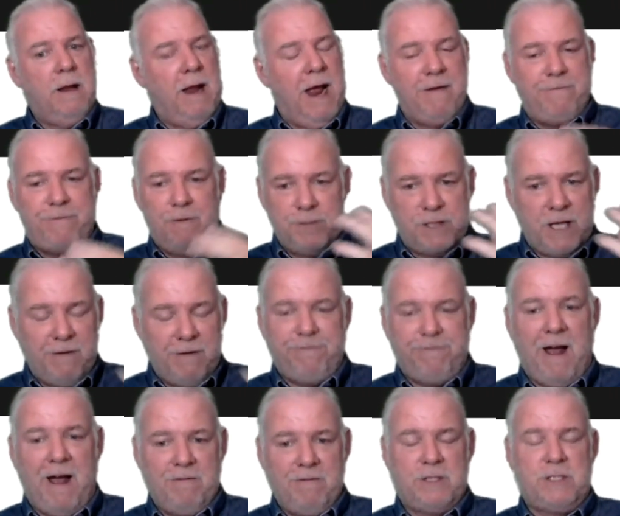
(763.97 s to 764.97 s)
And from, say,
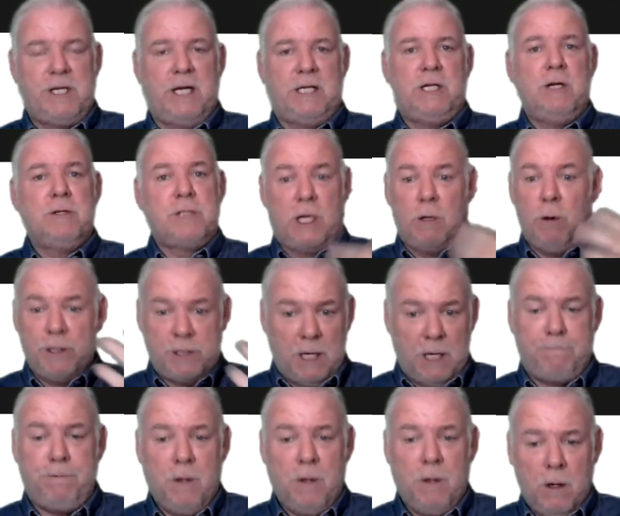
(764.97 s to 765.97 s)
5 or 6 years ago, it's
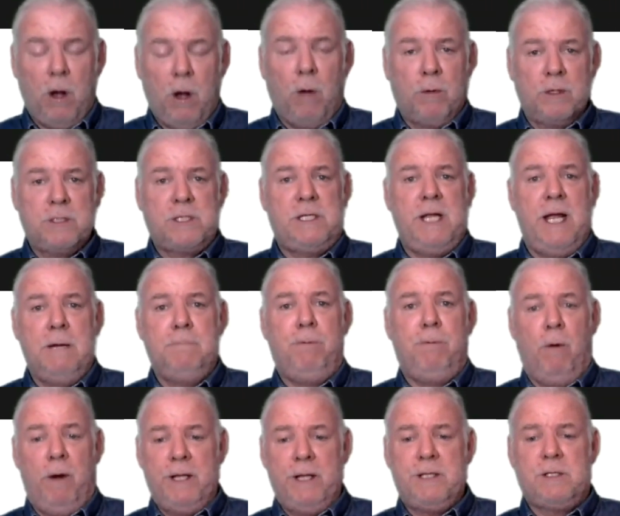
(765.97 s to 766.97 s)
up almost 10
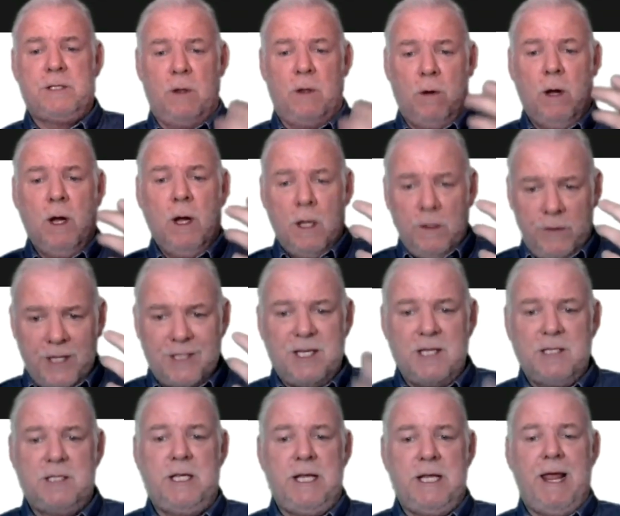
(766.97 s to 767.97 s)
points. So
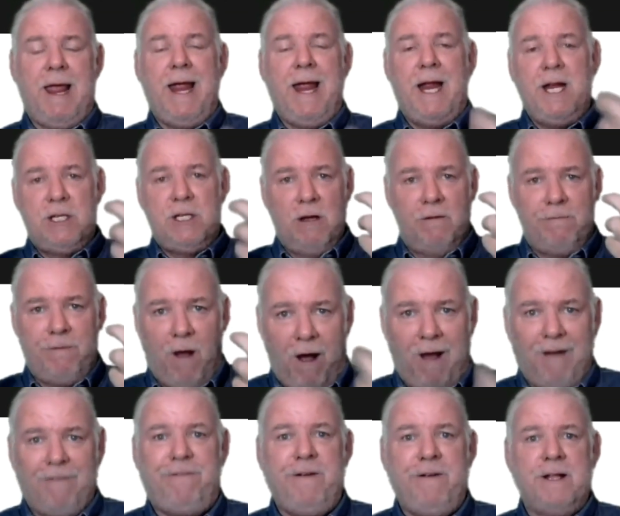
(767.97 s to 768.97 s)
this is the age of
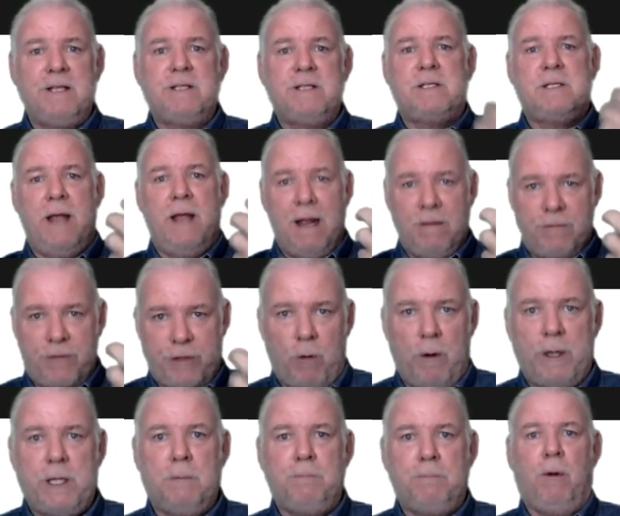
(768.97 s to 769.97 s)
offense and
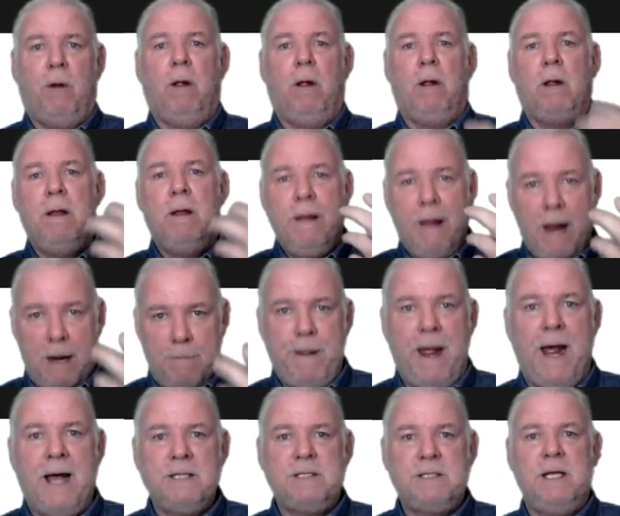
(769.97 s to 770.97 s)
throwing the ball and
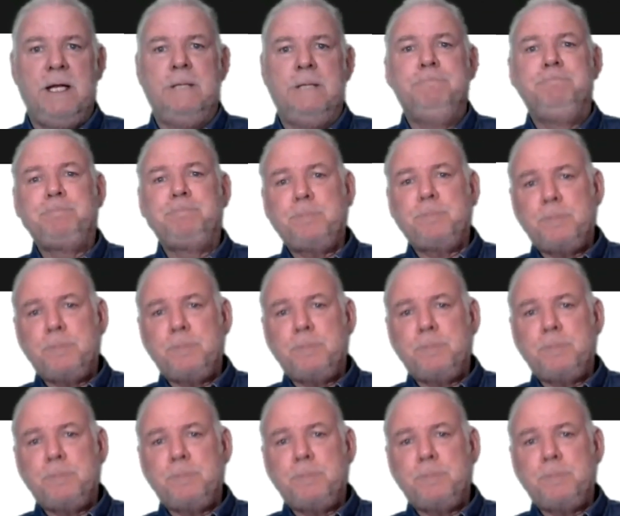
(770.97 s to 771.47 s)
passing.